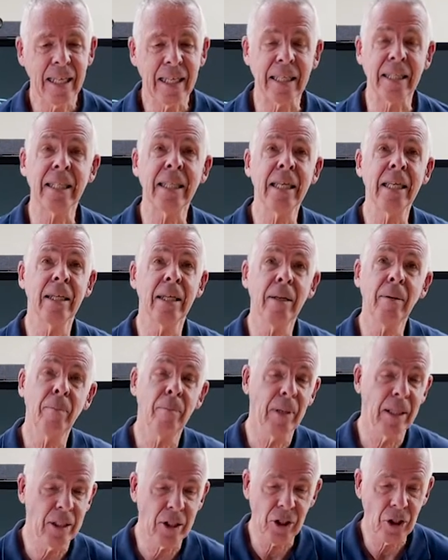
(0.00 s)
catena
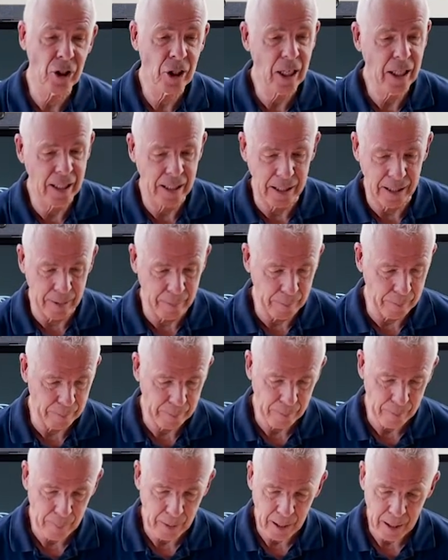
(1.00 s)
means chain.
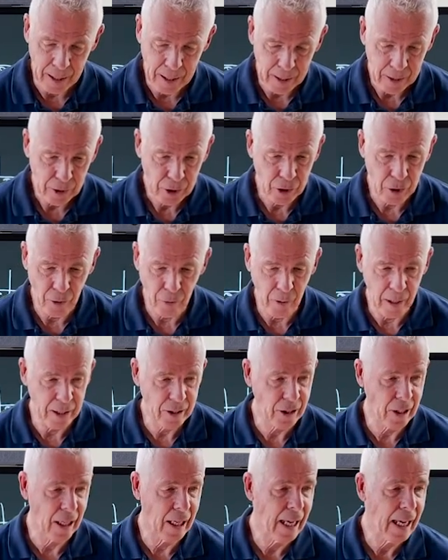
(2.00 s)
So as
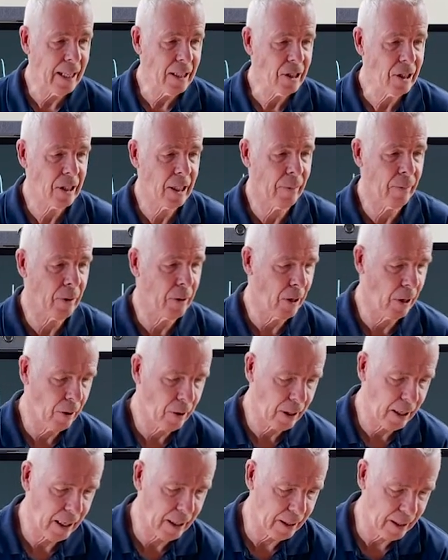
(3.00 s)
the last thing, we're going to
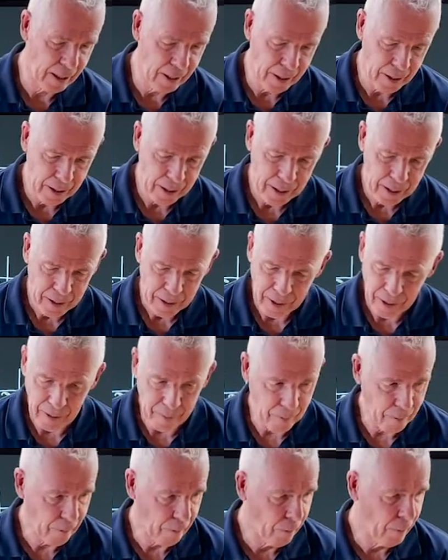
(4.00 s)
look at
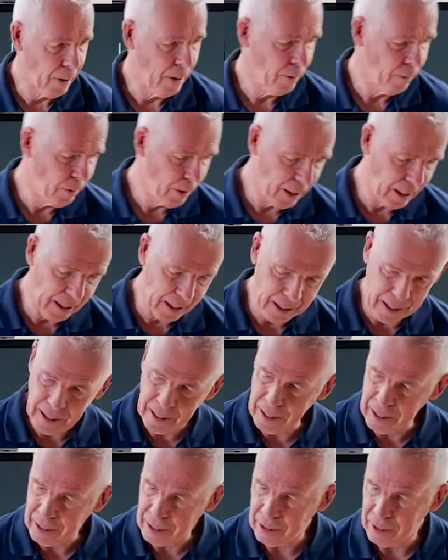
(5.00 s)
one really
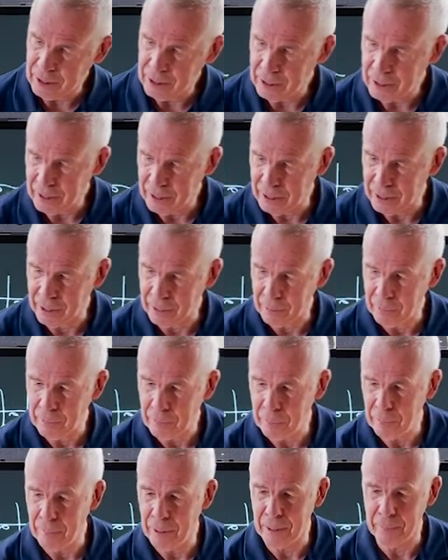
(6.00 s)
neat
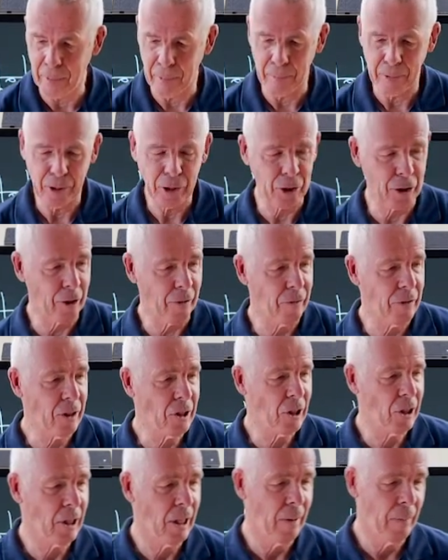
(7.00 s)
minimum
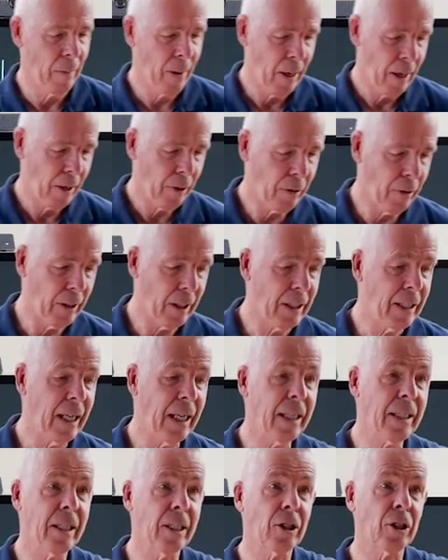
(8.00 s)
surface. I'm going to
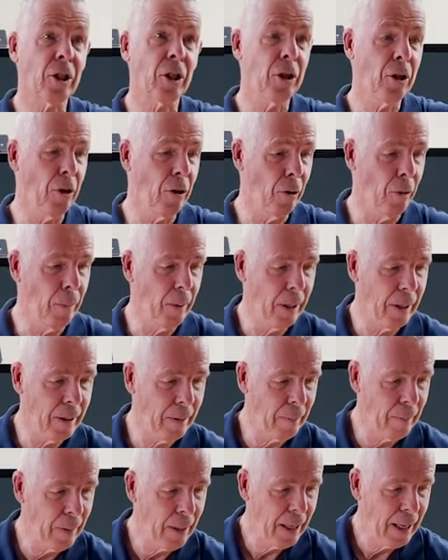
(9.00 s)
take this cube
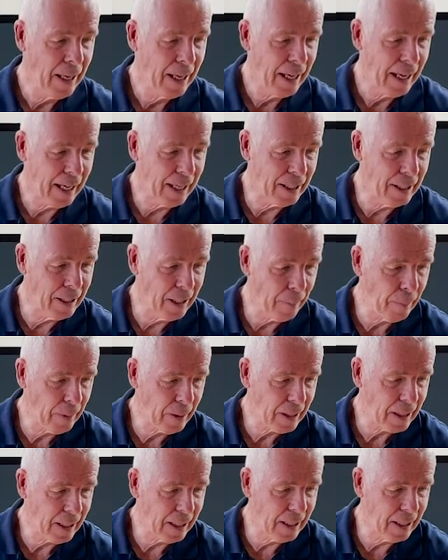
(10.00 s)
and dip
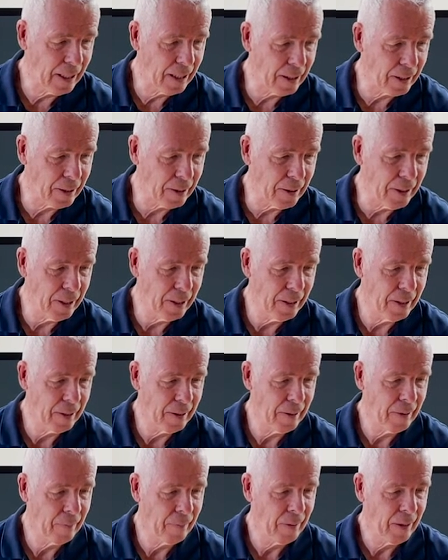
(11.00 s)
it in here
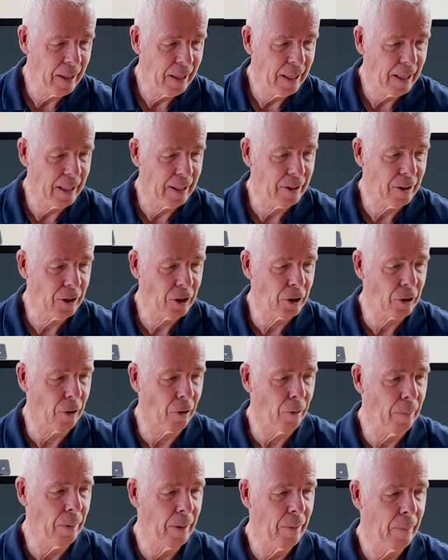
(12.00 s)
into
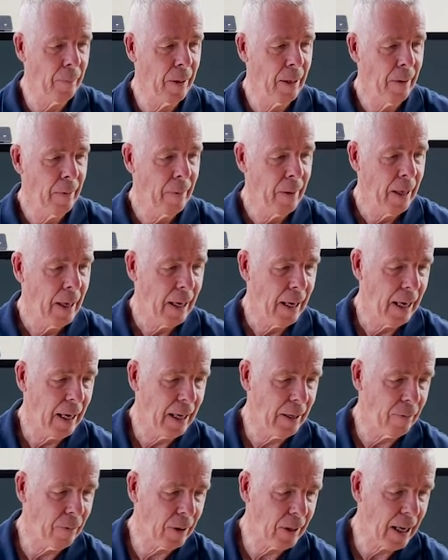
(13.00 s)
soap,
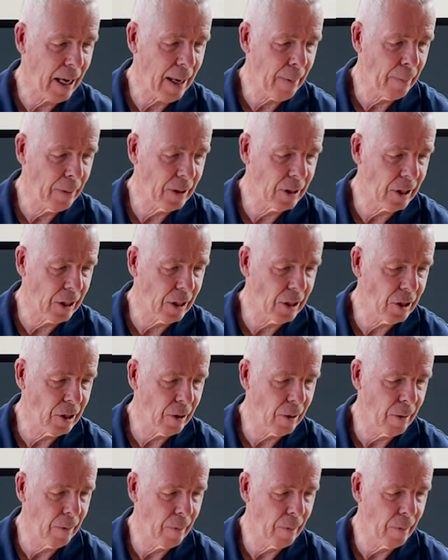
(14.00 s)
and what happens is